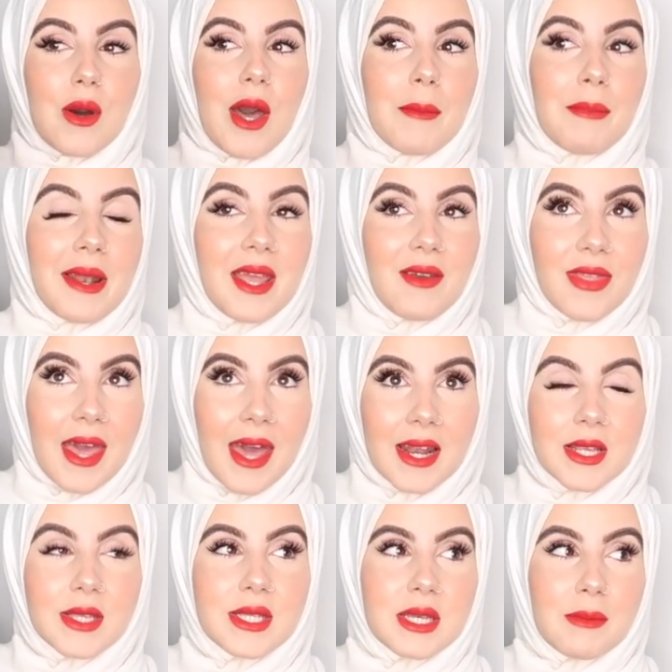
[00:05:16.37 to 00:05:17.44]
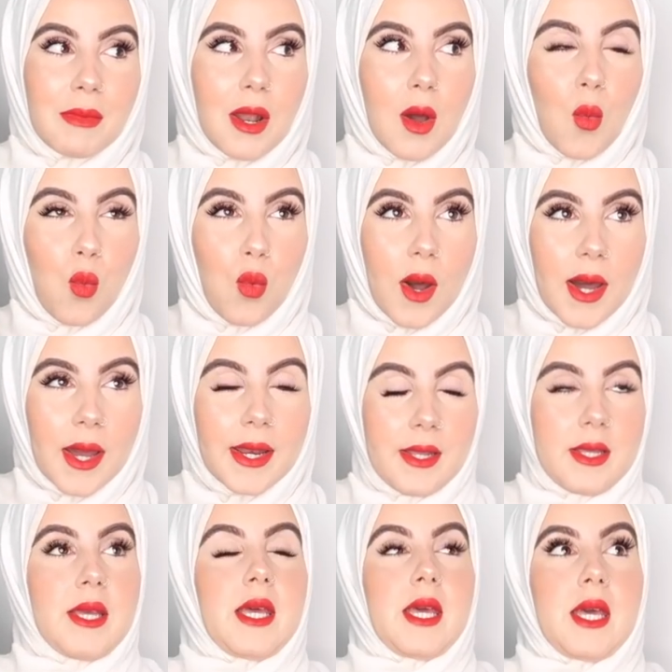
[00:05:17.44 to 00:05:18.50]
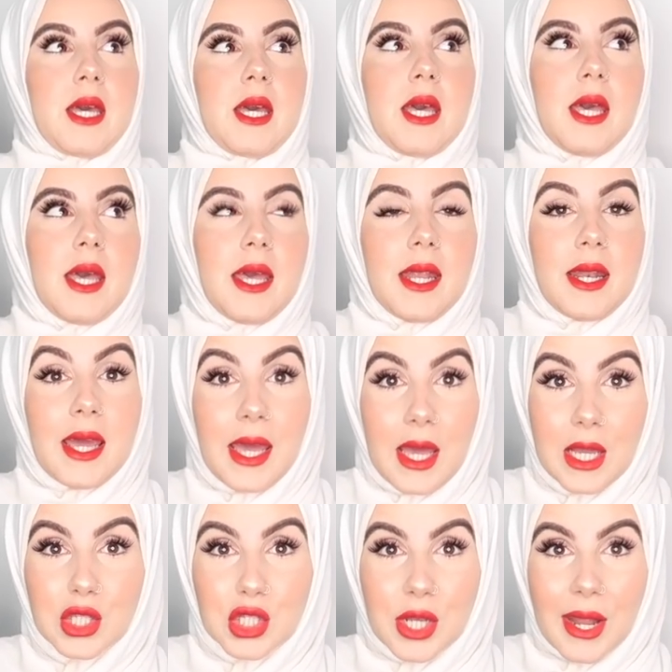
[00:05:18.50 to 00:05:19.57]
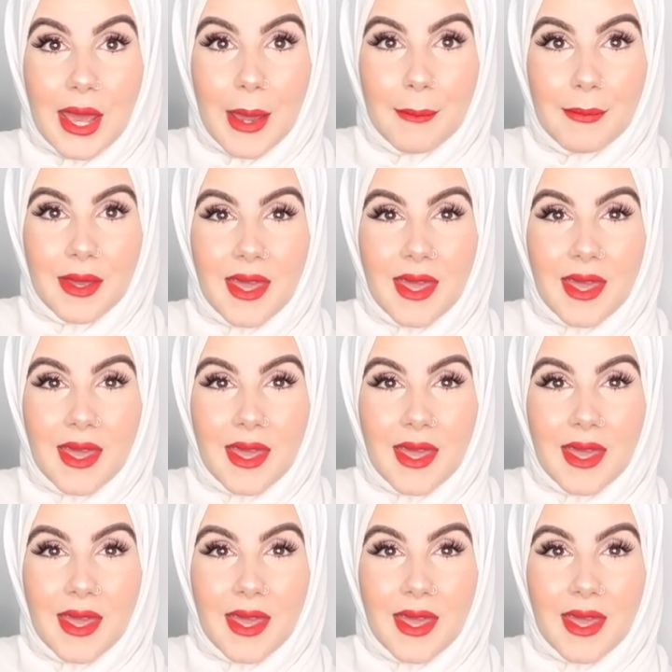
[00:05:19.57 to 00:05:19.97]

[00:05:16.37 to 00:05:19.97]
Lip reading: I believe they had a similar one in H&M.